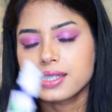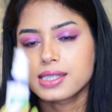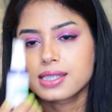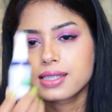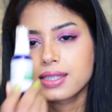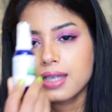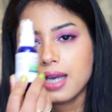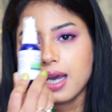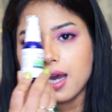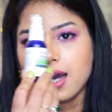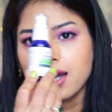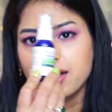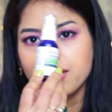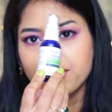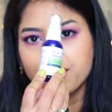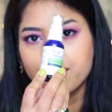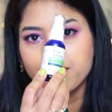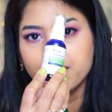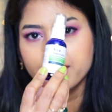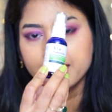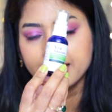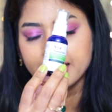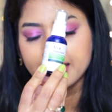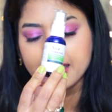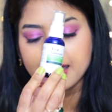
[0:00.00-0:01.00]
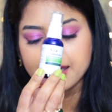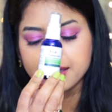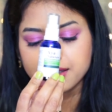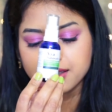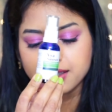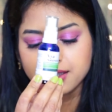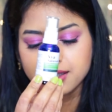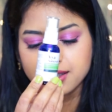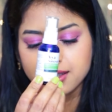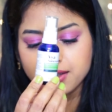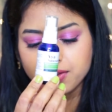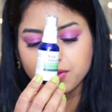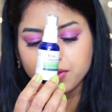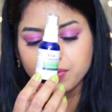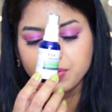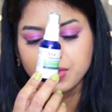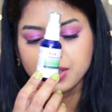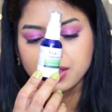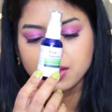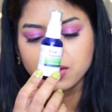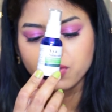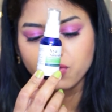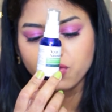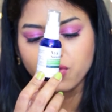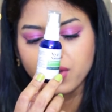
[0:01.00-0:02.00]
is the hyaluronic acid serum.
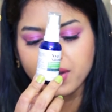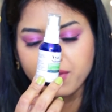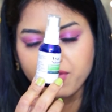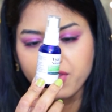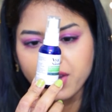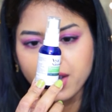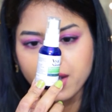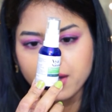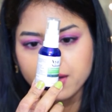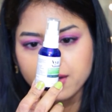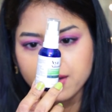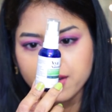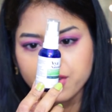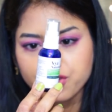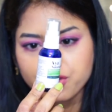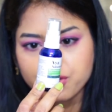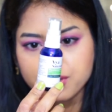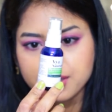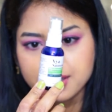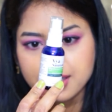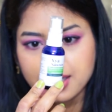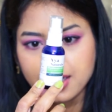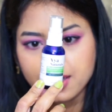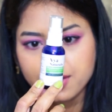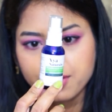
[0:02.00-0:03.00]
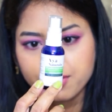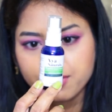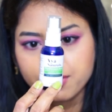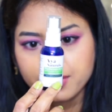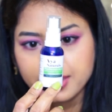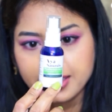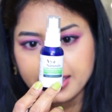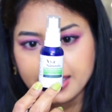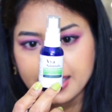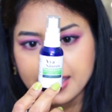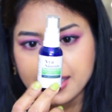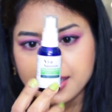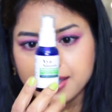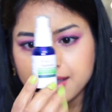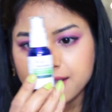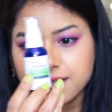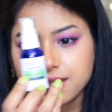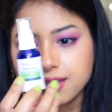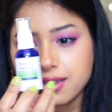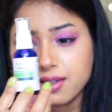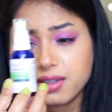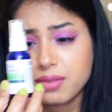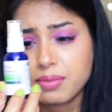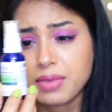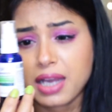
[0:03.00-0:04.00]
This is the Vya Naturals Hyaluronic Acid
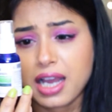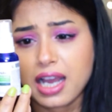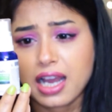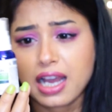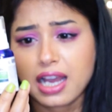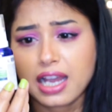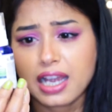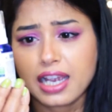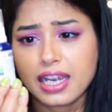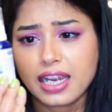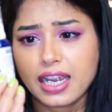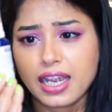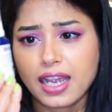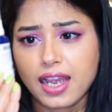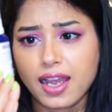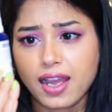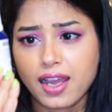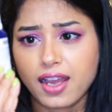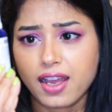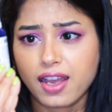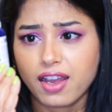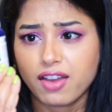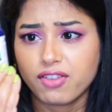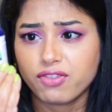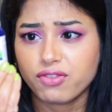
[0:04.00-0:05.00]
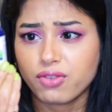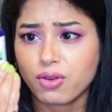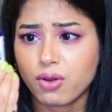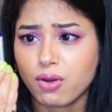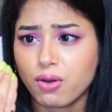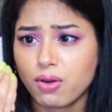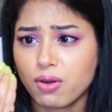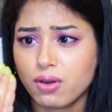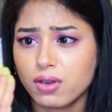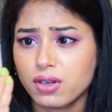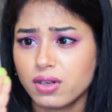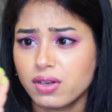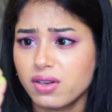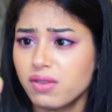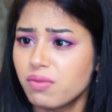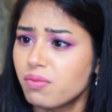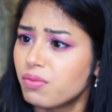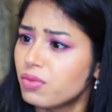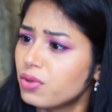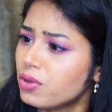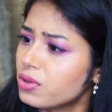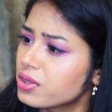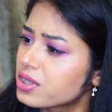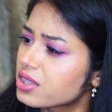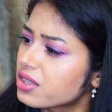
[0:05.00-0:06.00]
Serum. I have
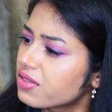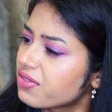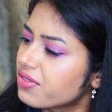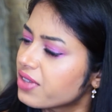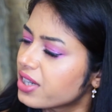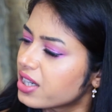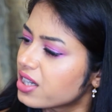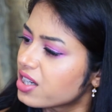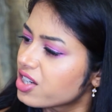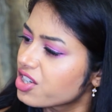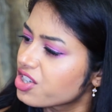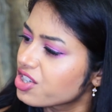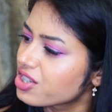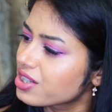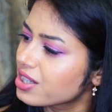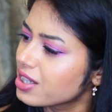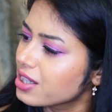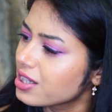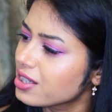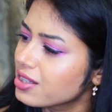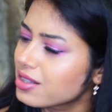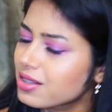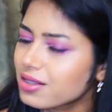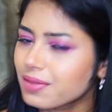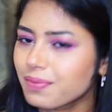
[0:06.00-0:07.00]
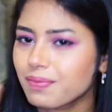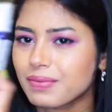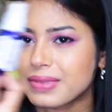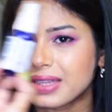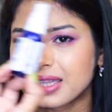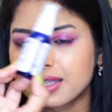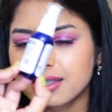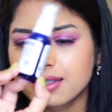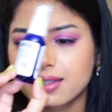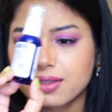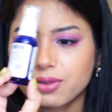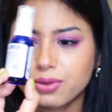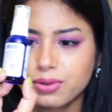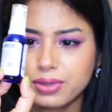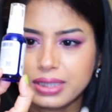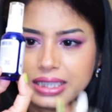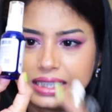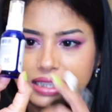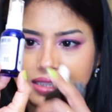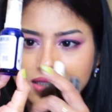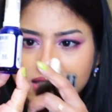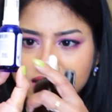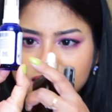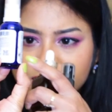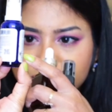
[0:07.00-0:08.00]
almost finished it.
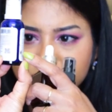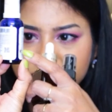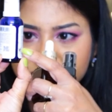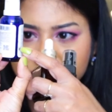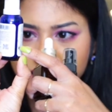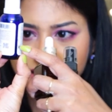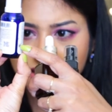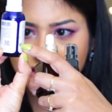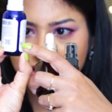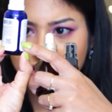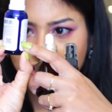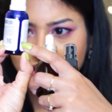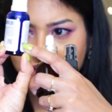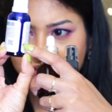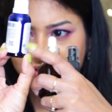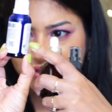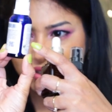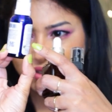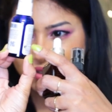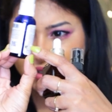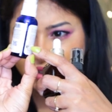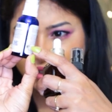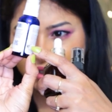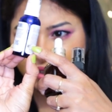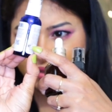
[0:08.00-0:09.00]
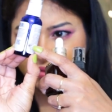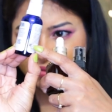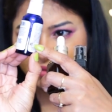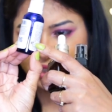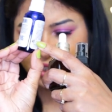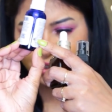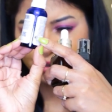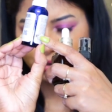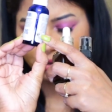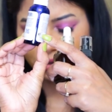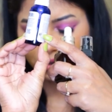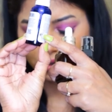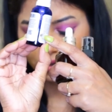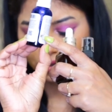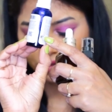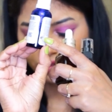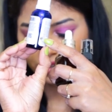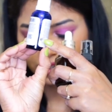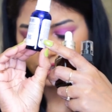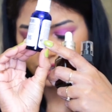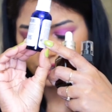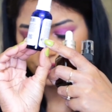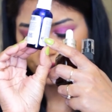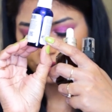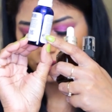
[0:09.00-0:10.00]
Only this much is left. I do not know
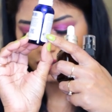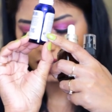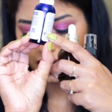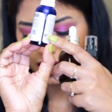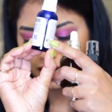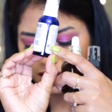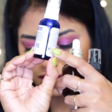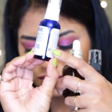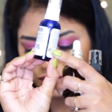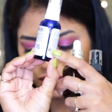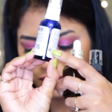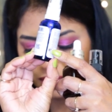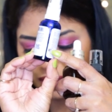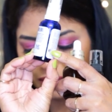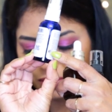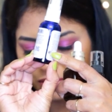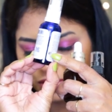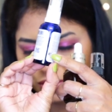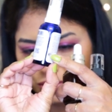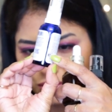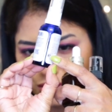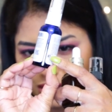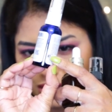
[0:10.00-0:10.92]
whether you guys will be able to